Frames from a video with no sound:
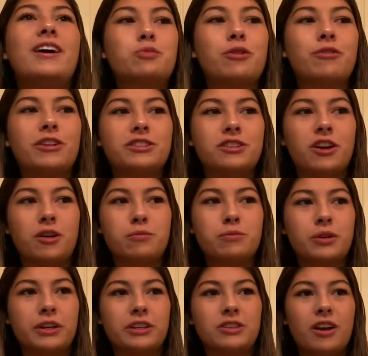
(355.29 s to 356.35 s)
Professor
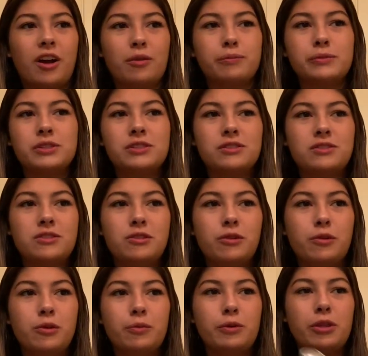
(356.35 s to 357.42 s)
Umbridge comes
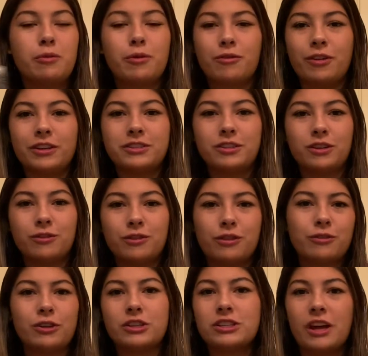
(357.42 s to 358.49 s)
to be the professor for the
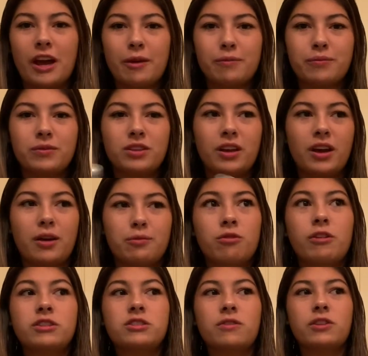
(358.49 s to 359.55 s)
first time.
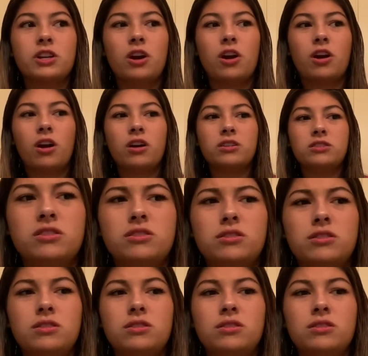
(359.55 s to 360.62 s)
Professor of the Dark Arts.
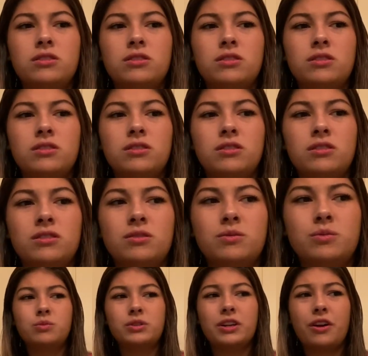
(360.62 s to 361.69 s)

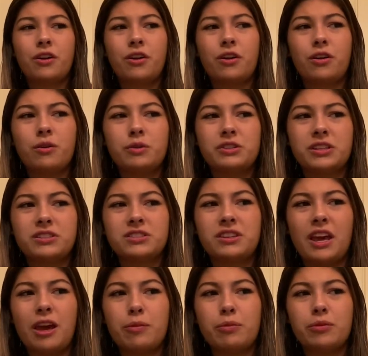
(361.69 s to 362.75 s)
Was that her or was it Snape